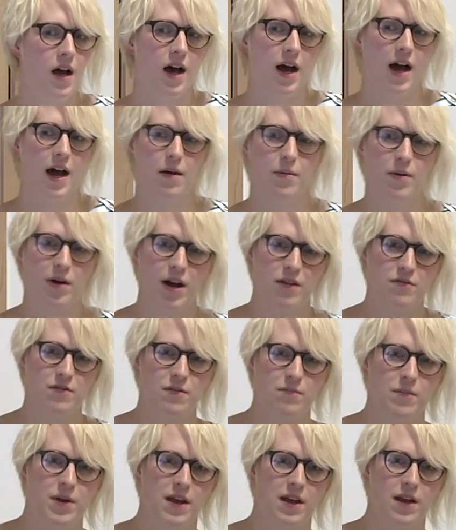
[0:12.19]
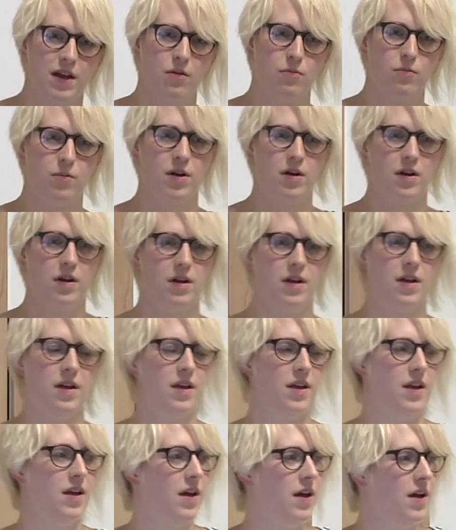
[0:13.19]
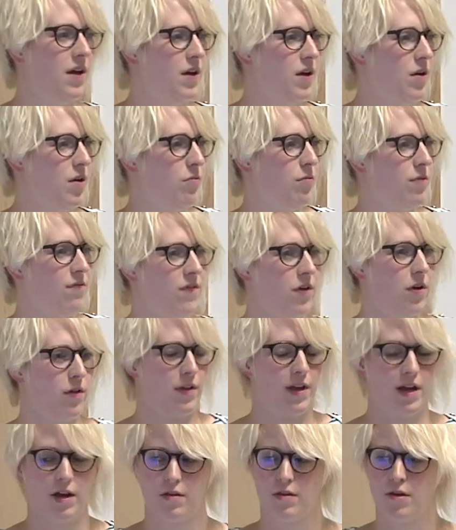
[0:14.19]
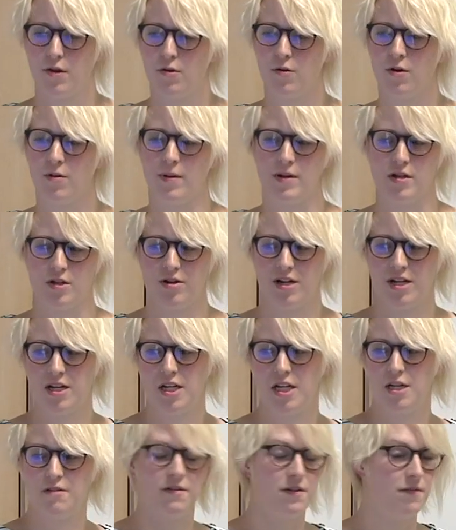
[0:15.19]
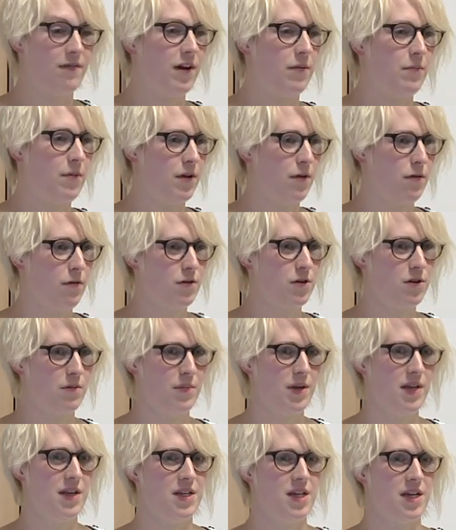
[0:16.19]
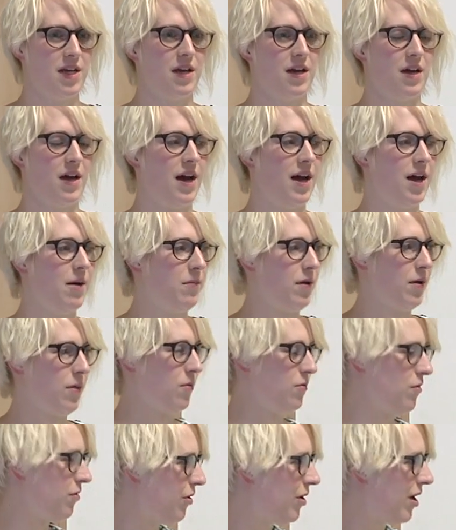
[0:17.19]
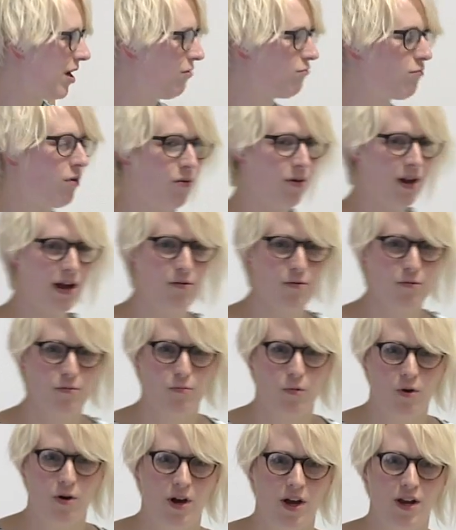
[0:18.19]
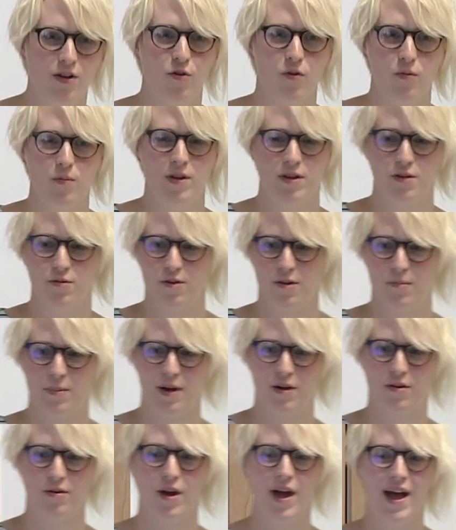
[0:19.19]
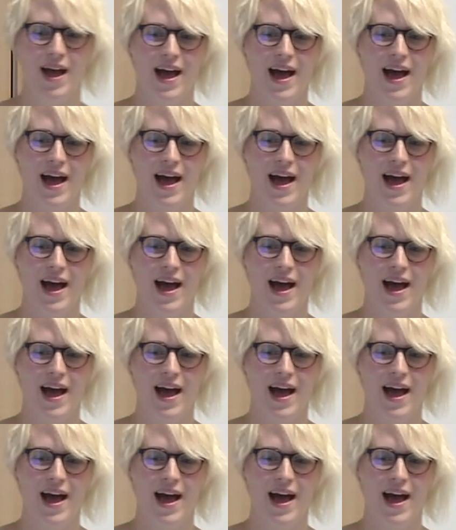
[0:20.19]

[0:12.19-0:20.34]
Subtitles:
I have to admit, when I was first asked to talk about strategies for developing social media, I thought I could roll out what I normally talk about,